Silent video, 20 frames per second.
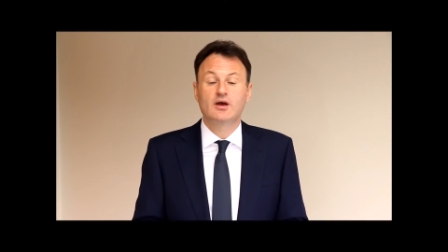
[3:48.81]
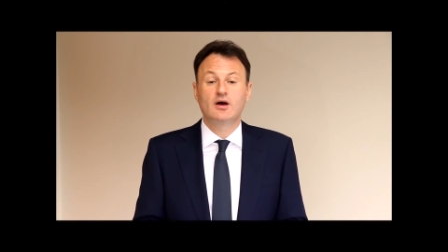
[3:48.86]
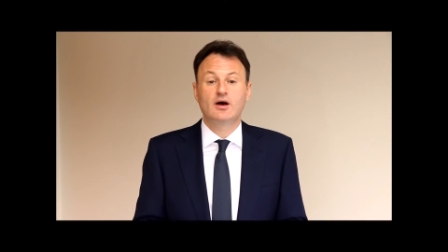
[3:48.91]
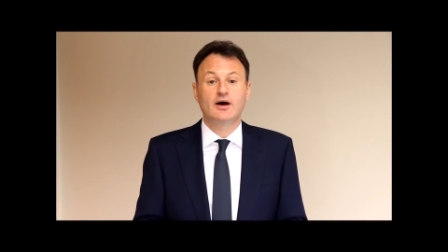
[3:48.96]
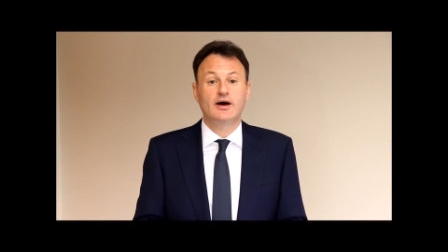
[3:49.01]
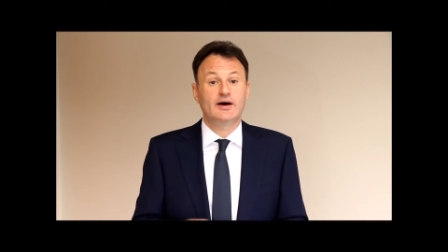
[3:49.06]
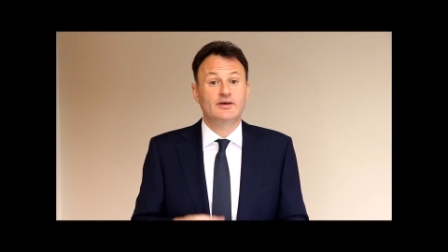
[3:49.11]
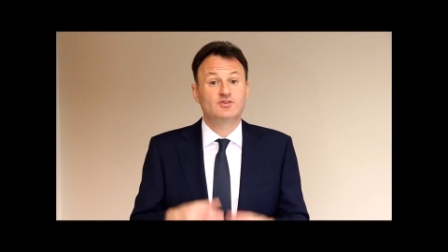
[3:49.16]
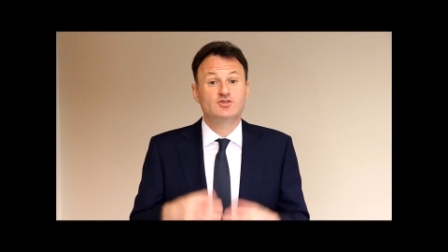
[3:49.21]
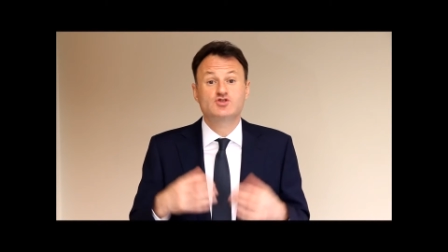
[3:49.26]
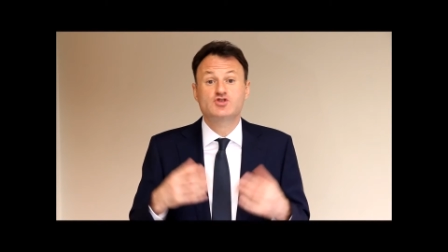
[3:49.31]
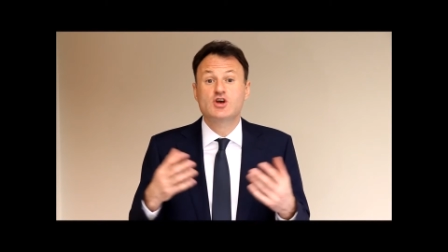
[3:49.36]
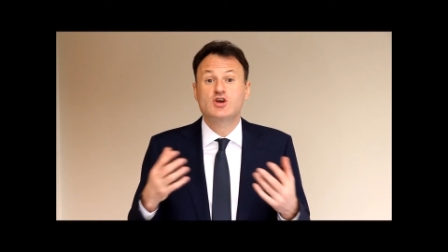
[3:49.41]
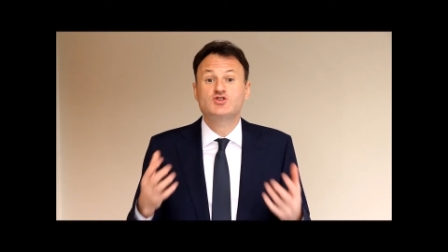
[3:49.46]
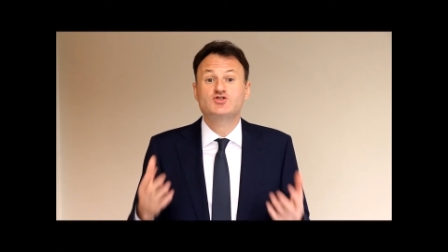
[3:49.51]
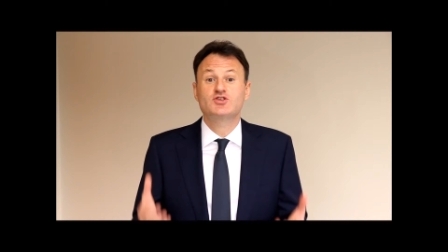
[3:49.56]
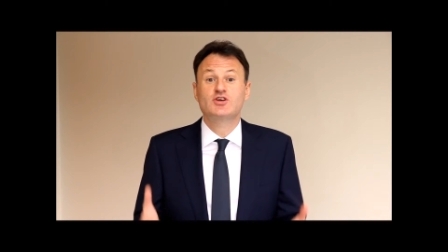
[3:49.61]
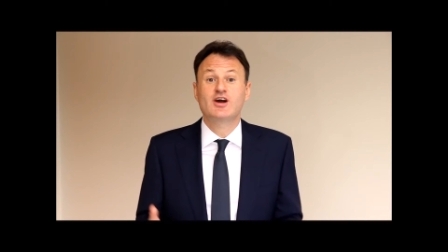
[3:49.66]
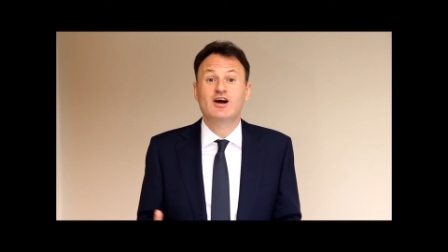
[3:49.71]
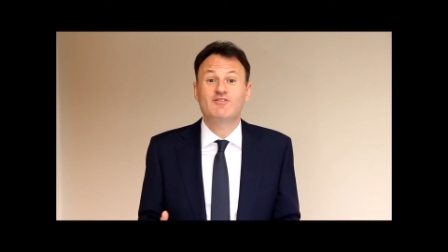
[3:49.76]
to
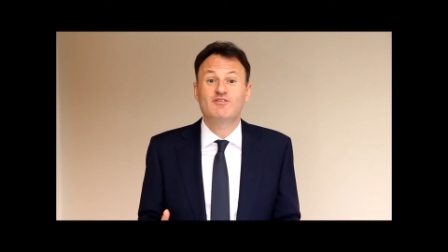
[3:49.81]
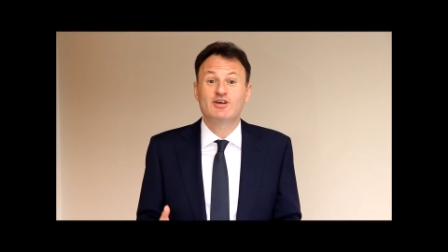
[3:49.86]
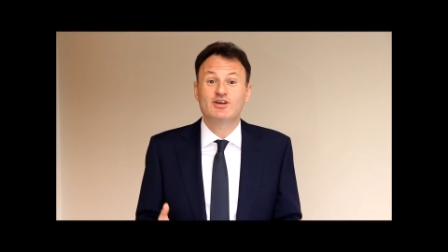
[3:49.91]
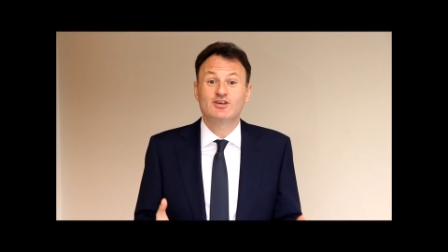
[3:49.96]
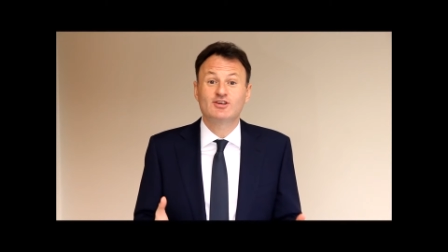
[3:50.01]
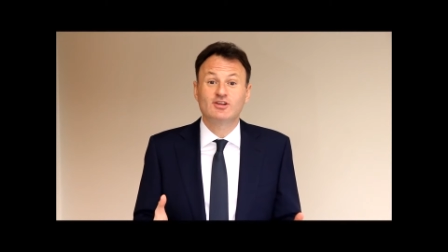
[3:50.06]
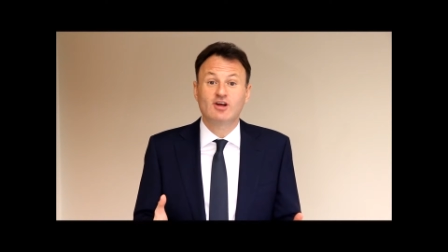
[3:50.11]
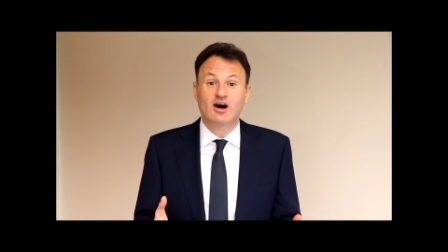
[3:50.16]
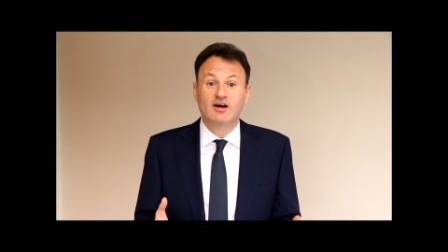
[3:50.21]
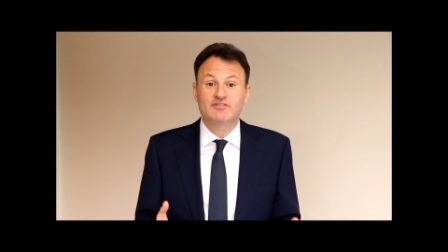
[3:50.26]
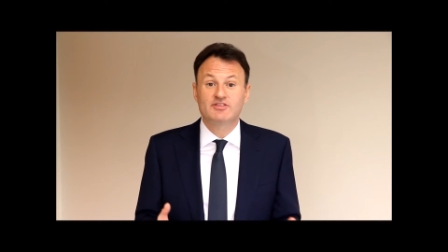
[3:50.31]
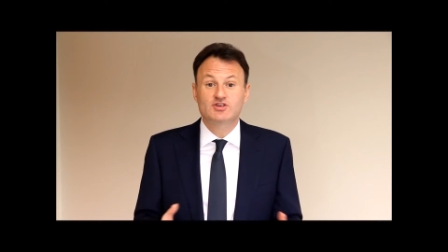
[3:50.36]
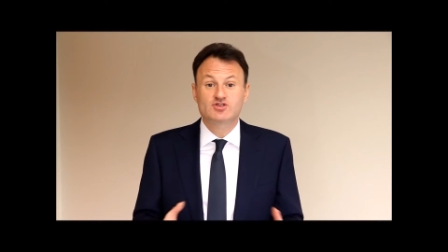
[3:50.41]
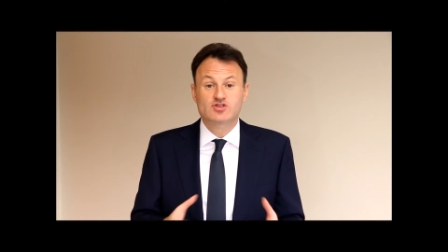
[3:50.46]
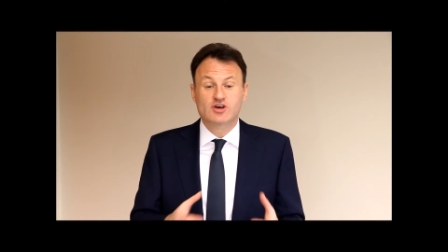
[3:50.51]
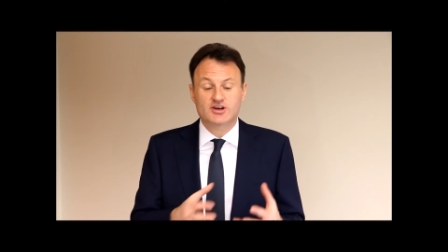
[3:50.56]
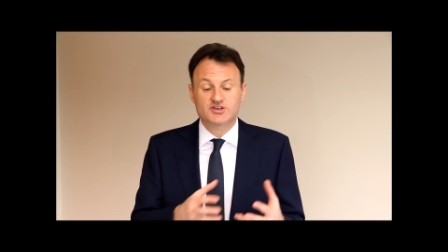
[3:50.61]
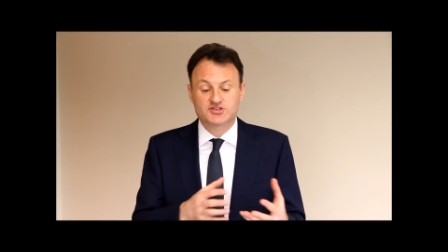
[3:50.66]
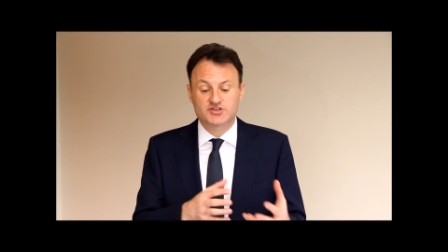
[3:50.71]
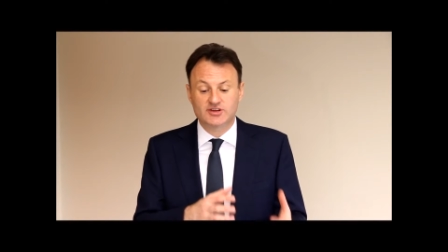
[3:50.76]
change the governing law of the
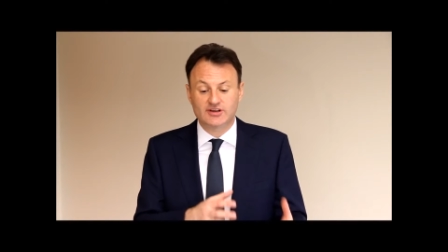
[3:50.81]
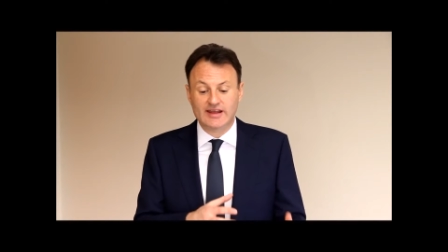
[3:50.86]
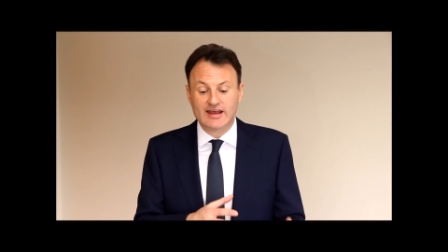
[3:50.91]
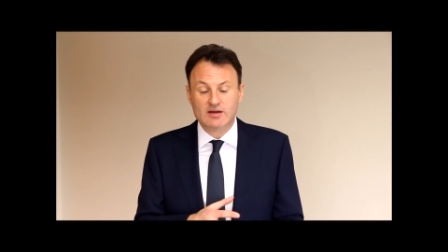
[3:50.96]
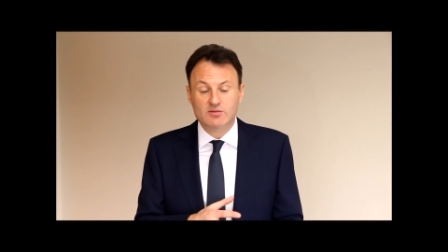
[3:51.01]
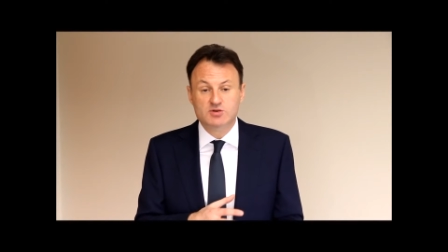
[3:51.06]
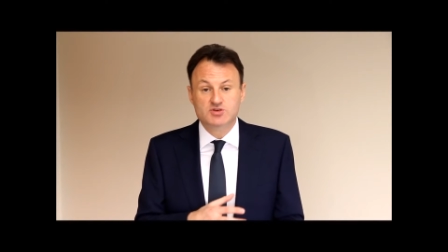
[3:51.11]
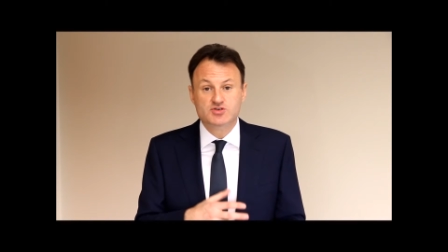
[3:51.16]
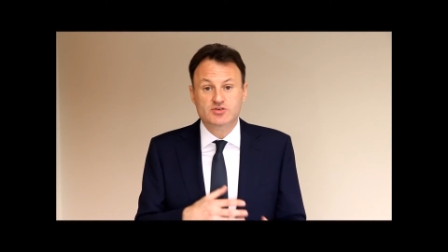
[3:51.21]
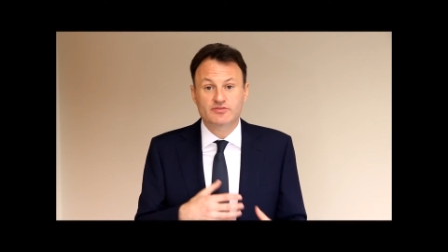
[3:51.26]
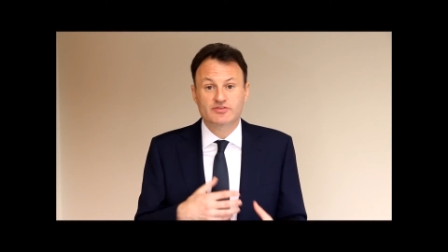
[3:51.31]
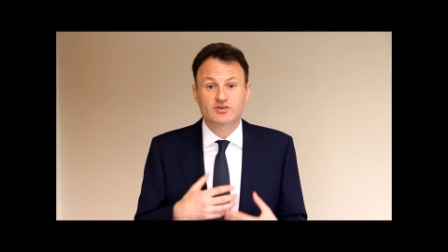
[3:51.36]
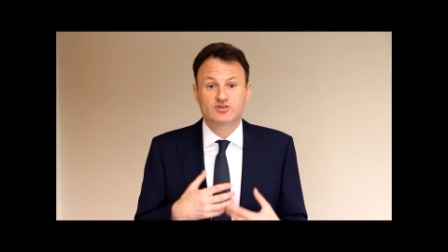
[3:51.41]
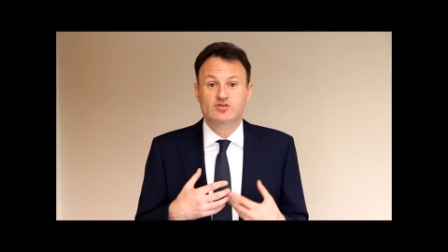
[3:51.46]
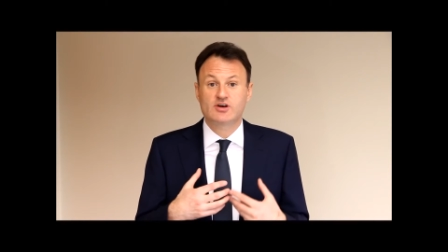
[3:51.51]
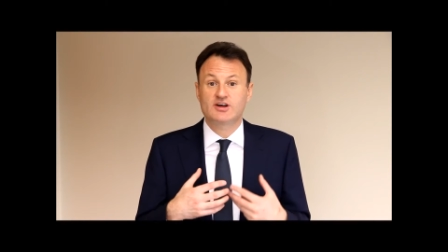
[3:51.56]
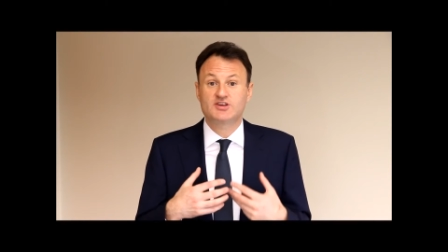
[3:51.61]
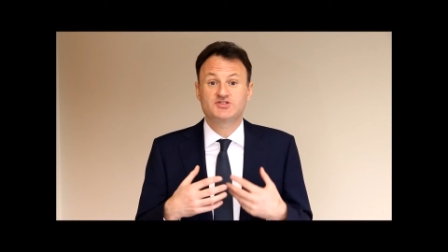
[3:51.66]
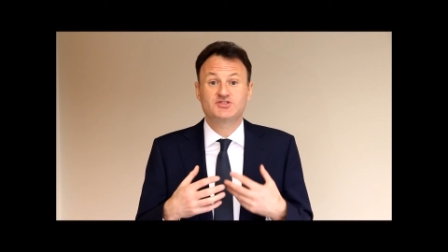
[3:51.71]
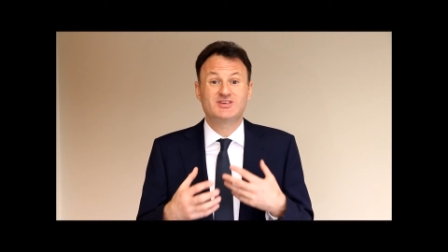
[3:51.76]
trust, the language of the
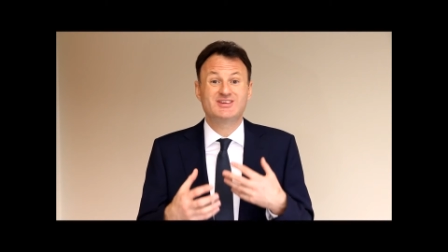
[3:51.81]
trust,